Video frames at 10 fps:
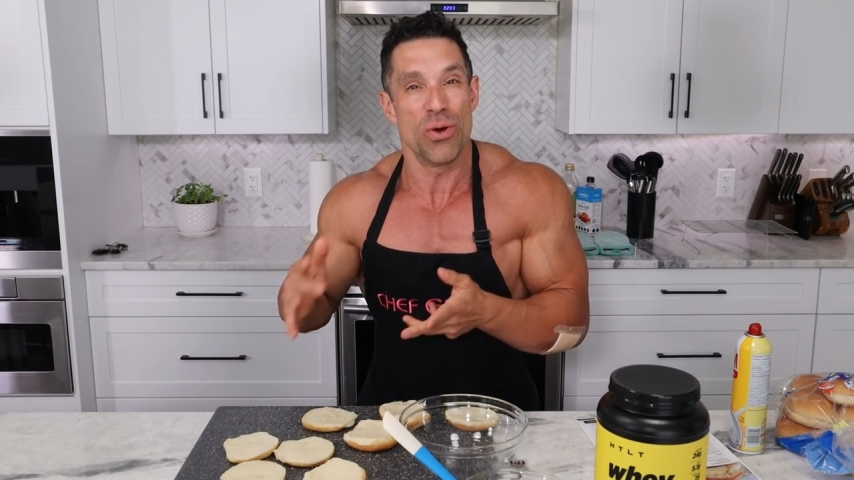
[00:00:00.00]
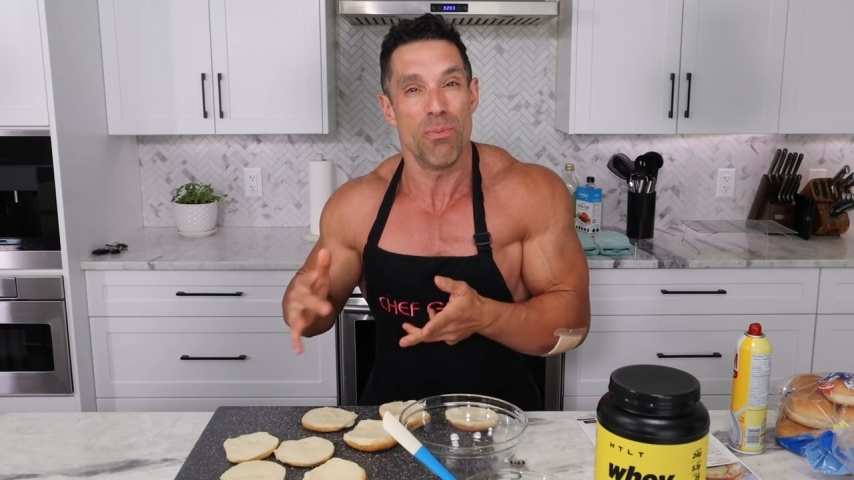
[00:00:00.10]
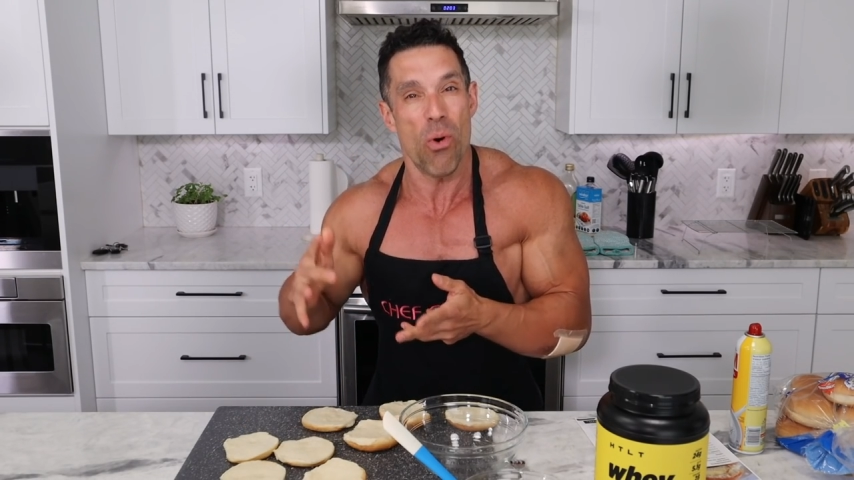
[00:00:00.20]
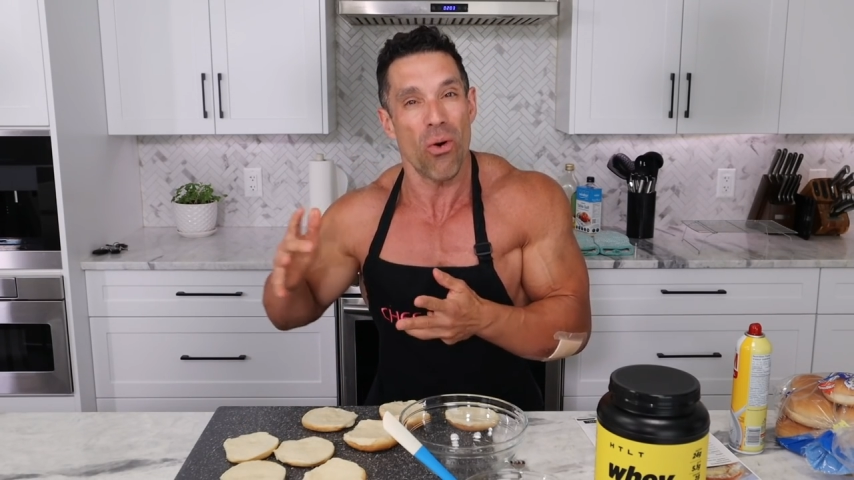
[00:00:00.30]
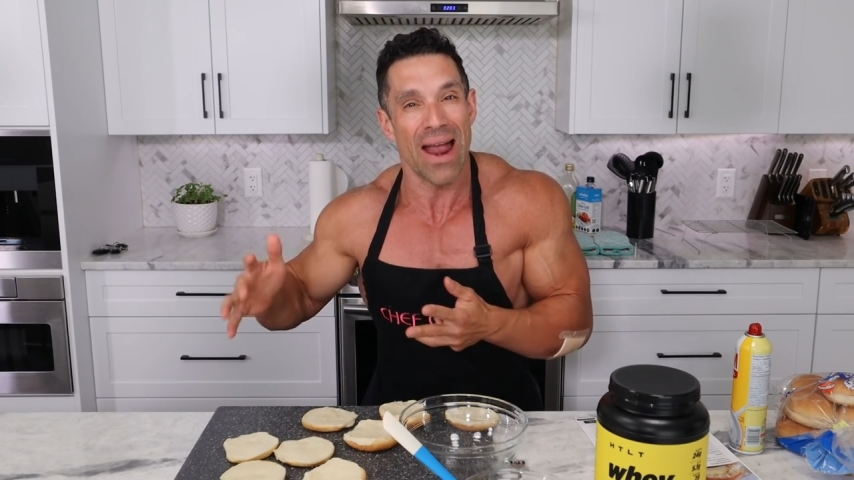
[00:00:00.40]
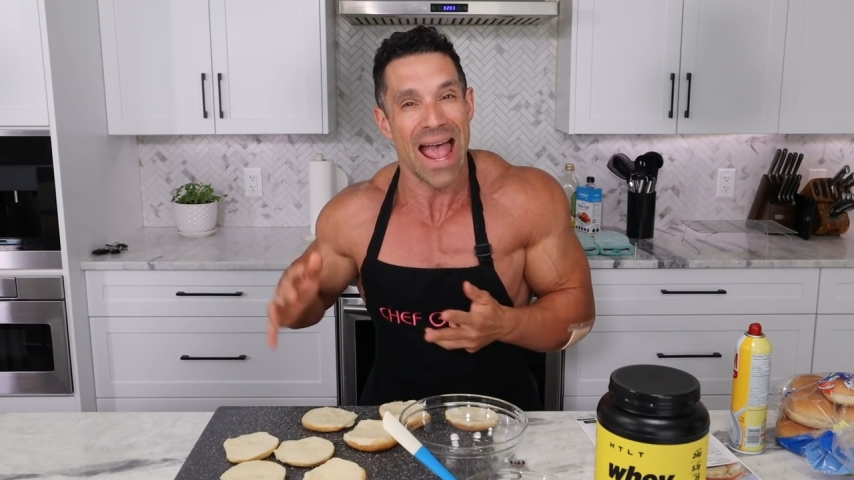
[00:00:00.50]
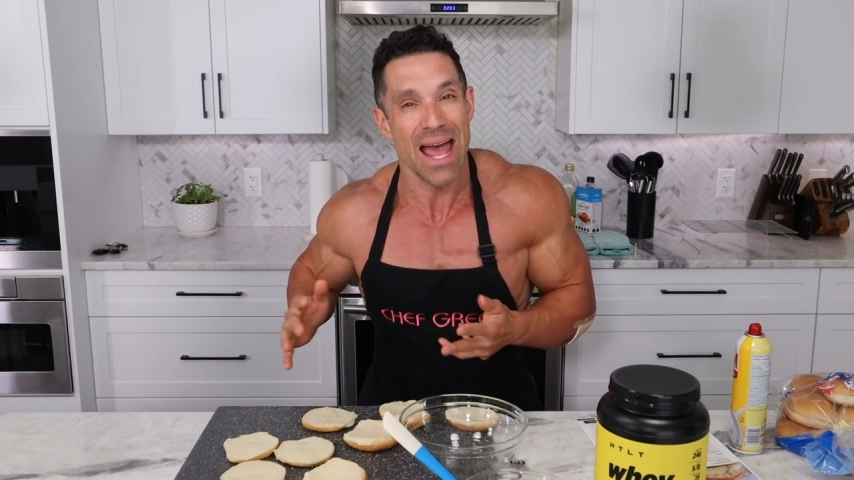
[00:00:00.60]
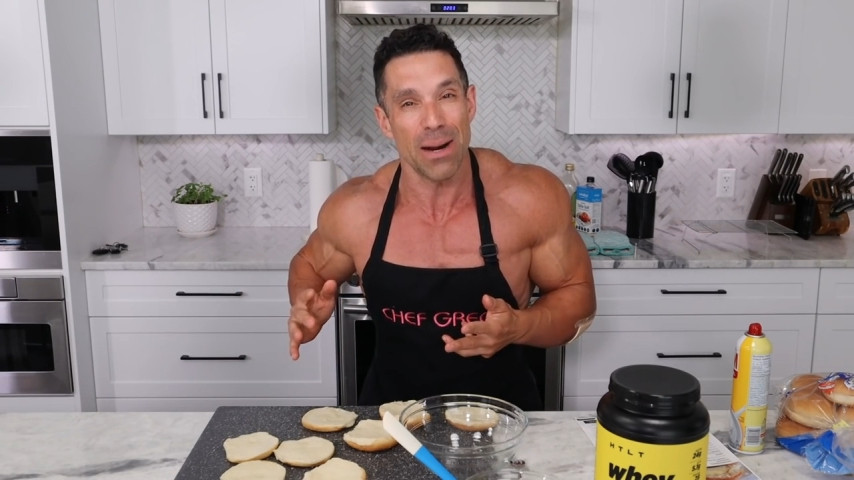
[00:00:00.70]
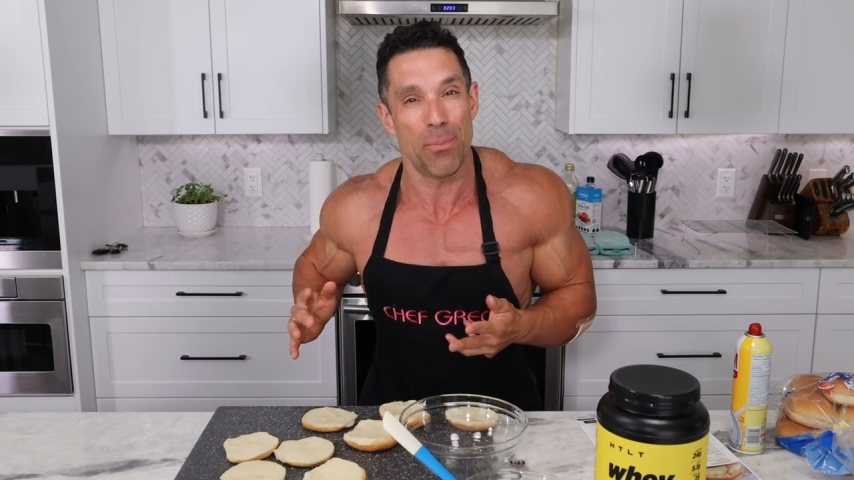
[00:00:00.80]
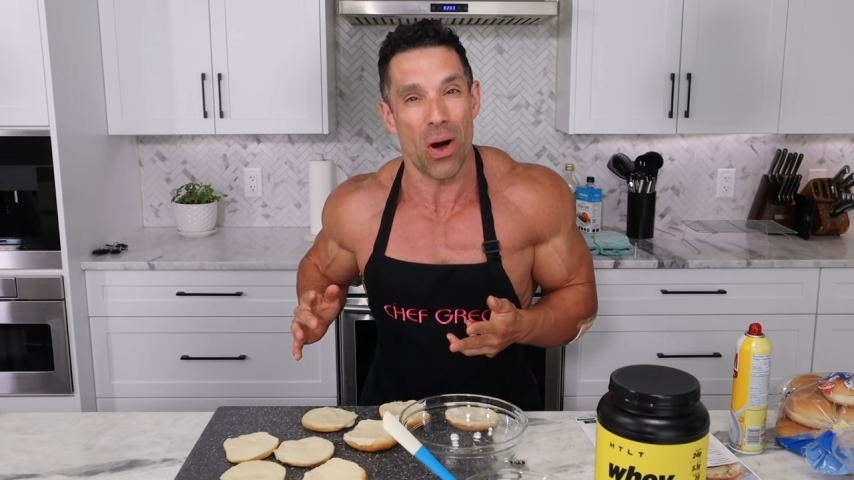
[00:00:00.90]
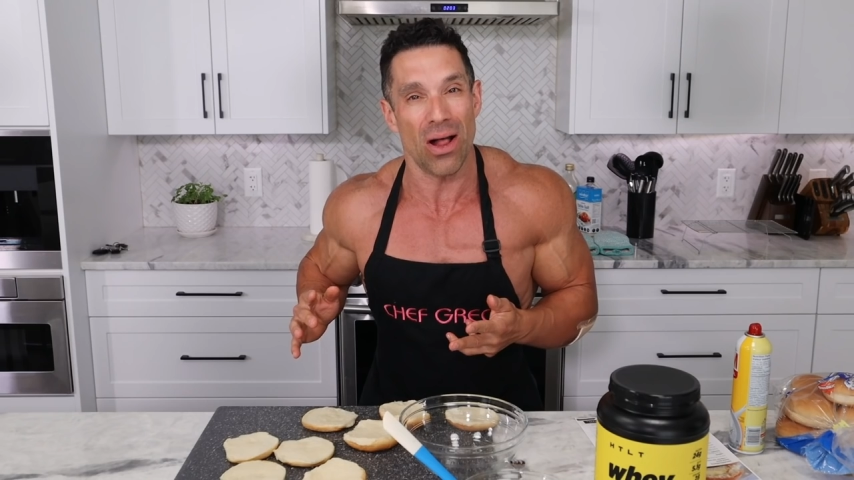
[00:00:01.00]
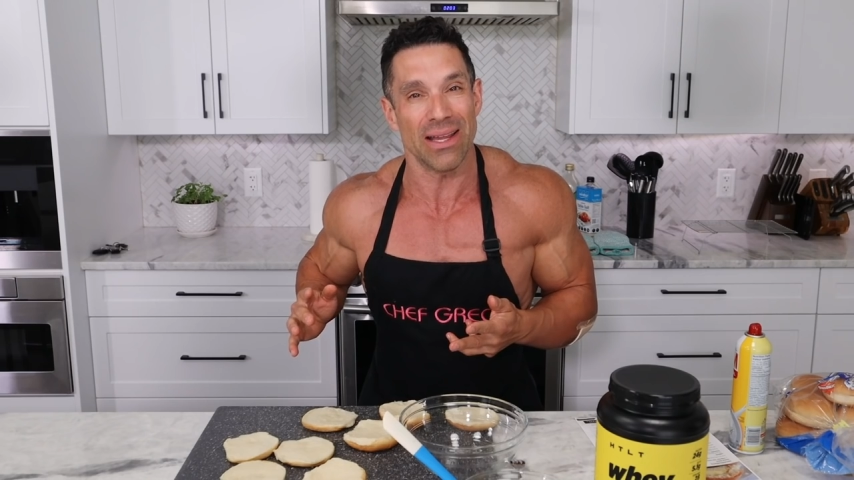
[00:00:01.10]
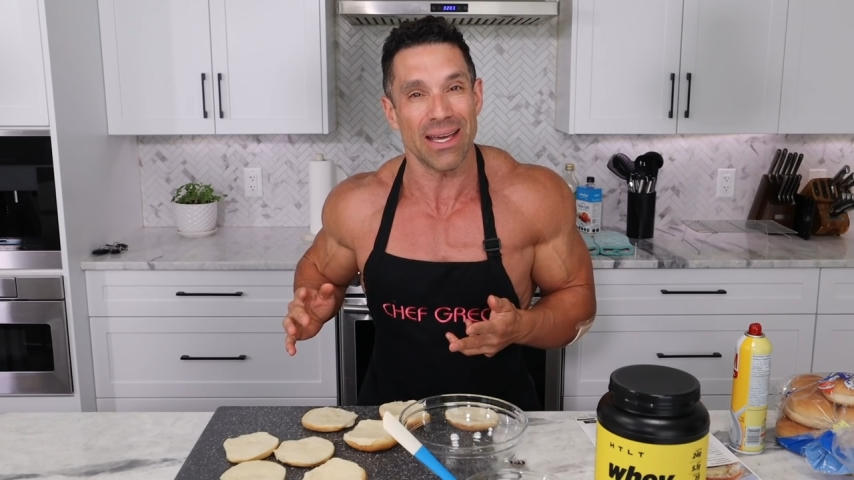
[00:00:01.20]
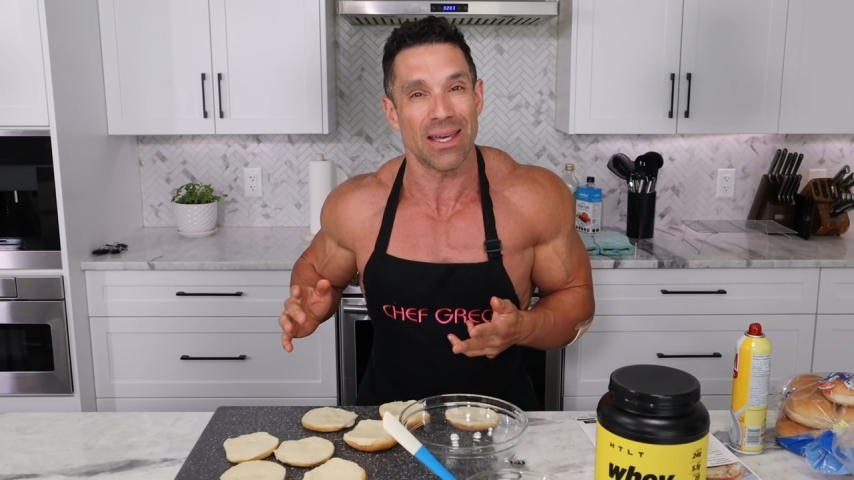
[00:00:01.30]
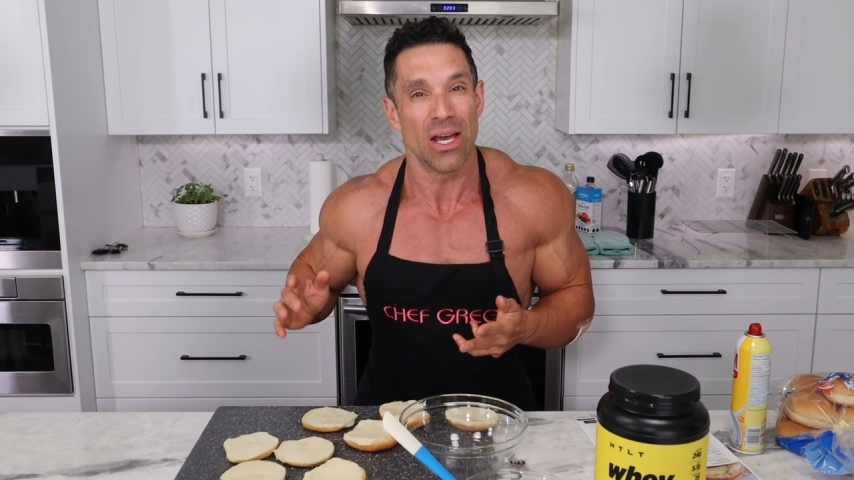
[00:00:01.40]
the more
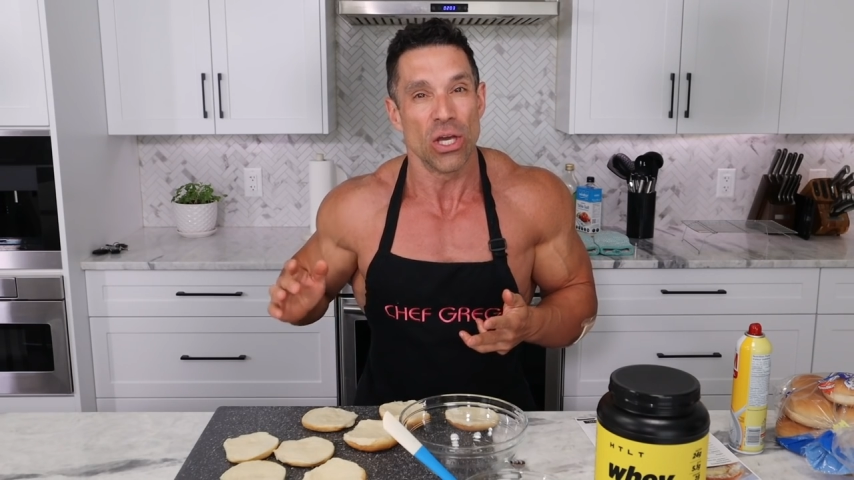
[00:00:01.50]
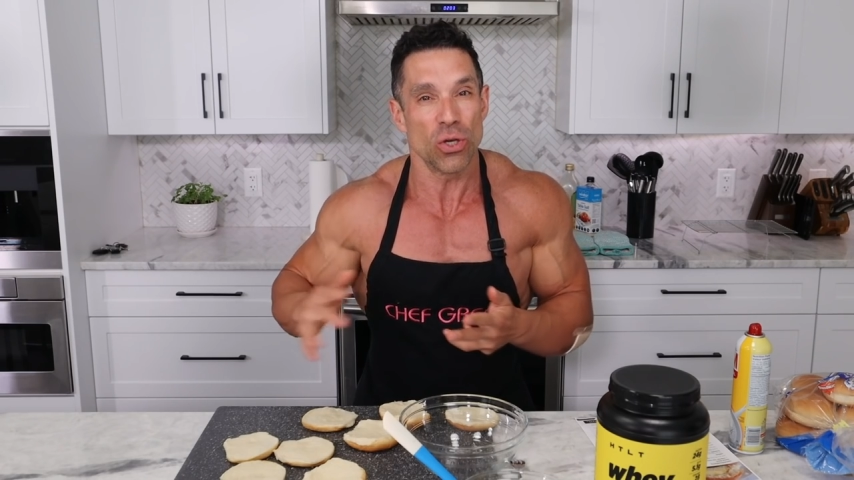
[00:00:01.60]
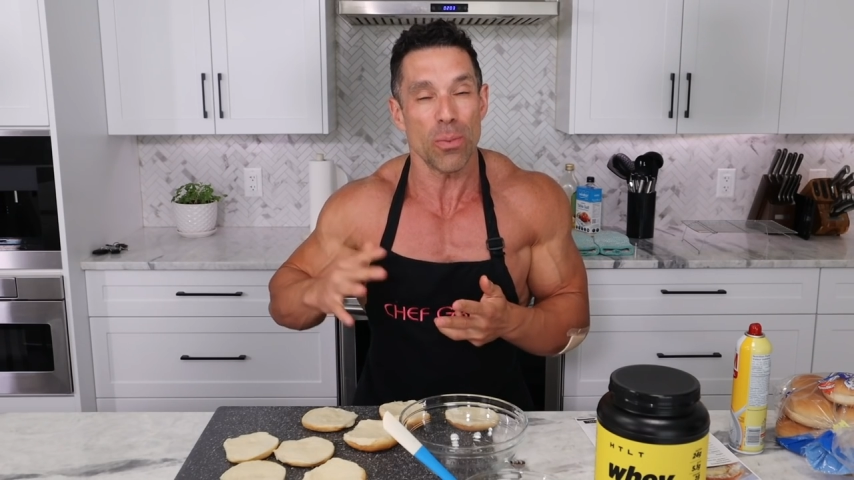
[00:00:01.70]
anabolic